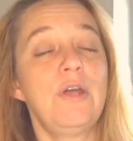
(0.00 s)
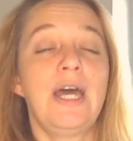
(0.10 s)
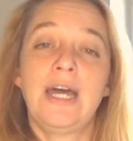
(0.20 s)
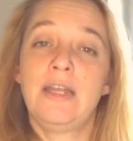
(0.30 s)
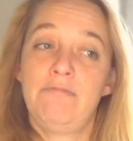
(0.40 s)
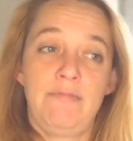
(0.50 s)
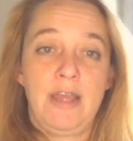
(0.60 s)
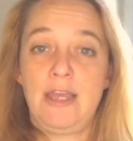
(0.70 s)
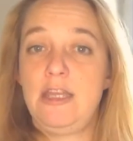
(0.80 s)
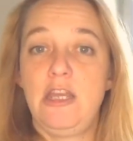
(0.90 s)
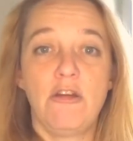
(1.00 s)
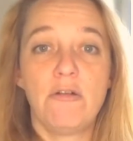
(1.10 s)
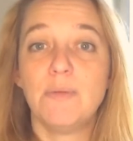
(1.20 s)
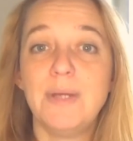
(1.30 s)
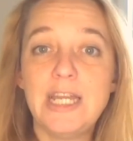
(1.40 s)
And you know,
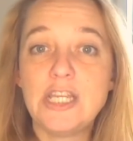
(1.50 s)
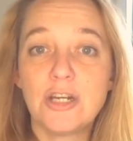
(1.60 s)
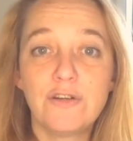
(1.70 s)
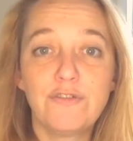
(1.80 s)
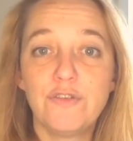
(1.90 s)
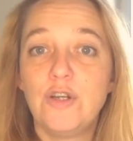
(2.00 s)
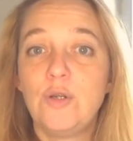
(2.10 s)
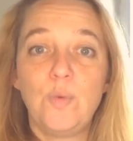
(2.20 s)
when we eat junk food,